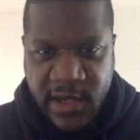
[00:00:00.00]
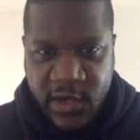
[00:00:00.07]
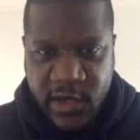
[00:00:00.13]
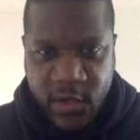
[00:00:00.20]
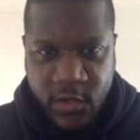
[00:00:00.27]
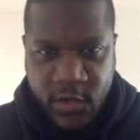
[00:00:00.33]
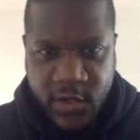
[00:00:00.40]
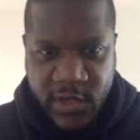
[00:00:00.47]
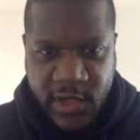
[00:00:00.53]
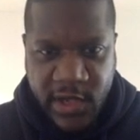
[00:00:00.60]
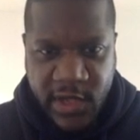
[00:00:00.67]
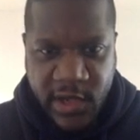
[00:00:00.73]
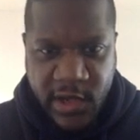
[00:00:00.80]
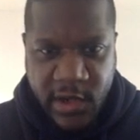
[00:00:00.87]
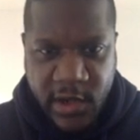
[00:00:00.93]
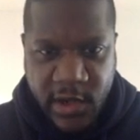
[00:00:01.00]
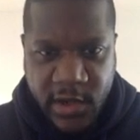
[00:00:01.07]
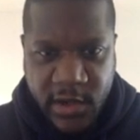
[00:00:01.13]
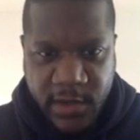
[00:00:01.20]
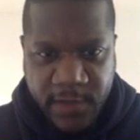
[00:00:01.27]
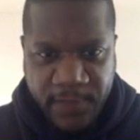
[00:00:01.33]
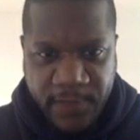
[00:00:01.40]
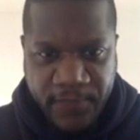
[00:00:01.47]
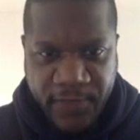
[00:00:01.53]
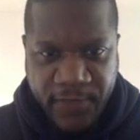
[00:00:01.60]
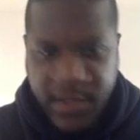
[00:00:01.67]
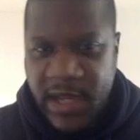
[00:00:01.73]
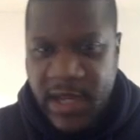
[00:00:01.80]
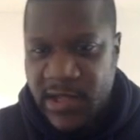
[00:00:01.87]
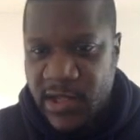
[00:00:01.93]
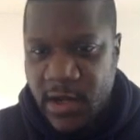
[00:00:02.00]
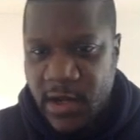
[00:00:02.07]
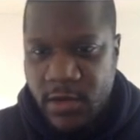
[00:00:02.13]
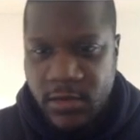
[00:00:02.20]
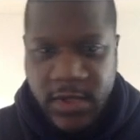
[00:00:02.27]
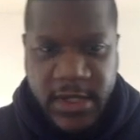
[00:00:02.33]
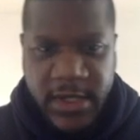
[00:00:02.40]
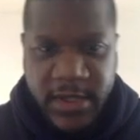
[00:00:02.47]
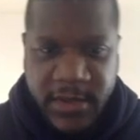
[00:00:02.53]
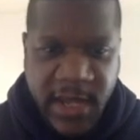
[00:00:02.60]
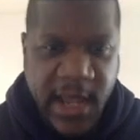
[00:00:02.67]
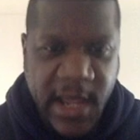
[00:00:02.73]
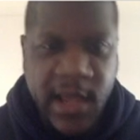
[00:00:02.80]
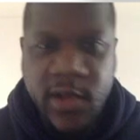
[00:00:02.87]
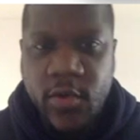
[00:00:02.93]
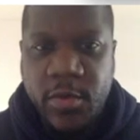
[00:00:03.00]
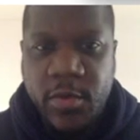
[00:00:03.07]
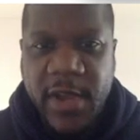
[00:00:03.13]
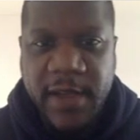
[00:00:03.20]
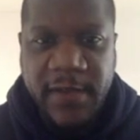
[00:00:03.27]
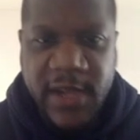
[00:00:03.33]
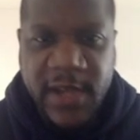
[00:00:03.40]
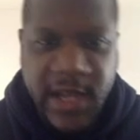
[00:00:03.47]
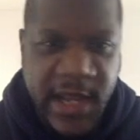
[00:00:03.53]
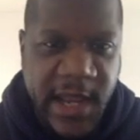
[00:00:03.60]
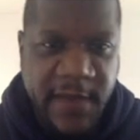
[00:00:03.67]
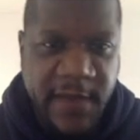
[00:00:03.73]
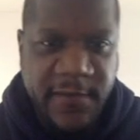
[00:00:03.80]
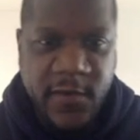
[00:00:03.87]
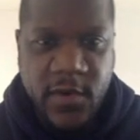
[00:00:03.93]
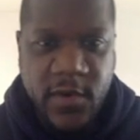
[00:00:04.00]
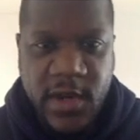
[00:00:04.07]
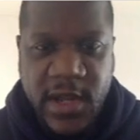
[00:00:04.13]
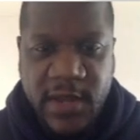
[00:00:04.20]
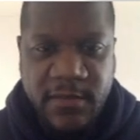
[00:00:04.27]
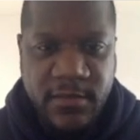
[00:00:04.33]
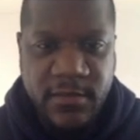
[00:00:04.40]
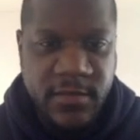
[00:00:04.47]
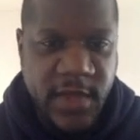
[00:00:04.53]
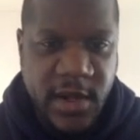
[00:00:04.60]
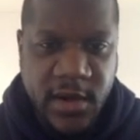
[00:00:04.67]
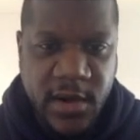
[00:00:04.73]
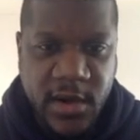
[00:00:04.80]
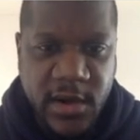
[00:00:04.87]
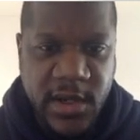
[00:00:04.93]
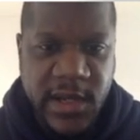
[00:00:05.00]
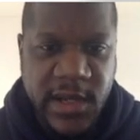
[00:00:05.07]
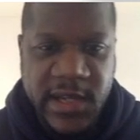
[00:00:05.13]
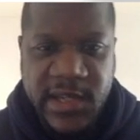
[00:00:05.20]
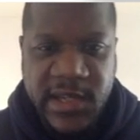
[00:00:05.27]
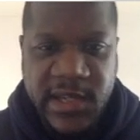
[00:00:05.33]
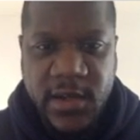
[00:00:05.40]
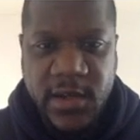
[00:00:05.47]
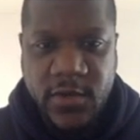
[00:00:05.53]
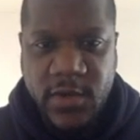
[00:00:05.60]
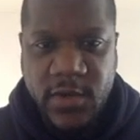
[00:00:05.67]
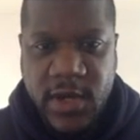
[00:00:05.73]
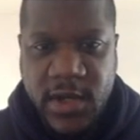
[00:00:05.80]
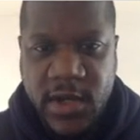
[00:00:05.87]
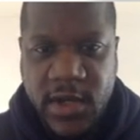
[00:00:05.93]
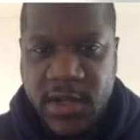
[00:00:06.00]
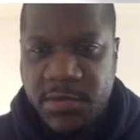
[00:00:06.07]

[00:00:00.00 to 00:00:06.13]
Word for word: launch and lock Okay, so yeah, a little bit of a delay for um, on, on the listing, all right, guys.